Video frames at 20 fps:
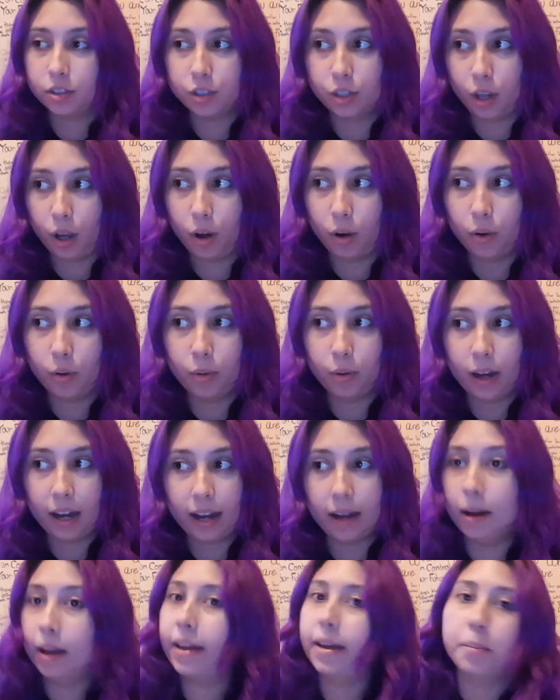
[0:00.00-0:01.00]
so
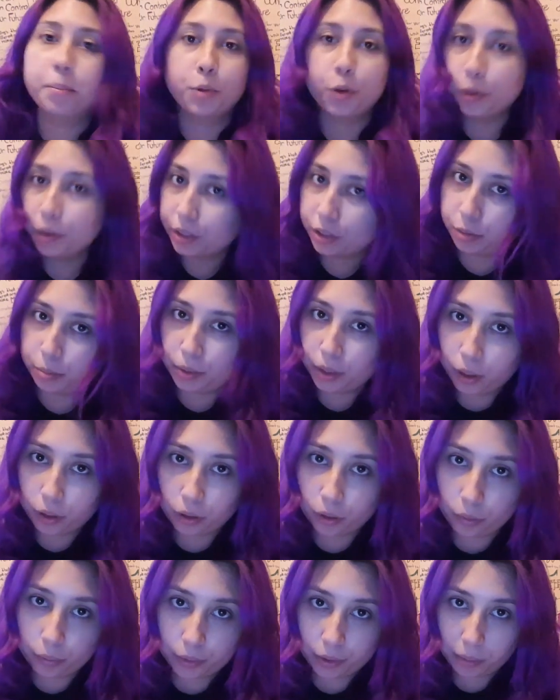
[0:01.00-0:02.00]
I am going to be
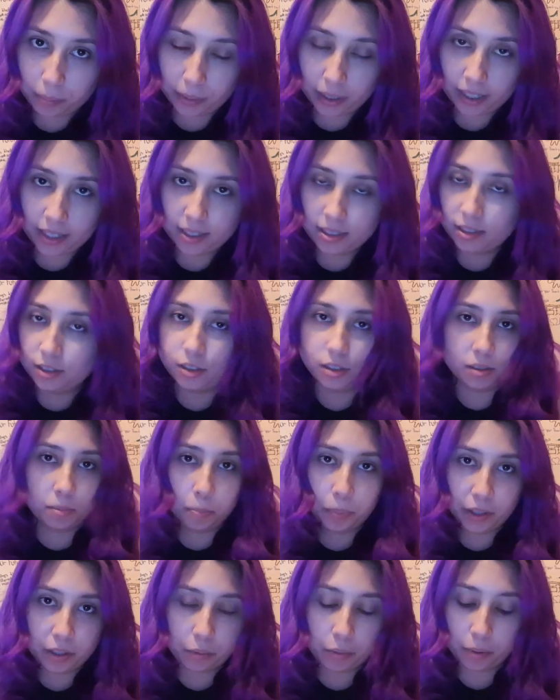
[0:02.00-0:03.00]
all over the place. Just
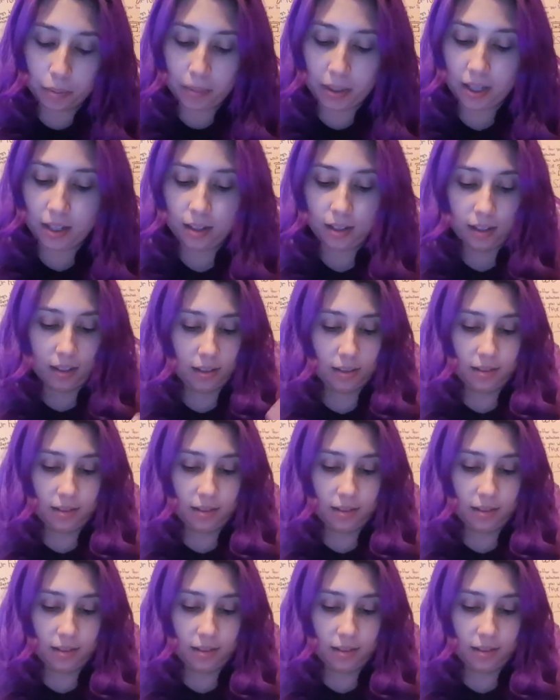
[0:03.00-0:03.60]
bear with me.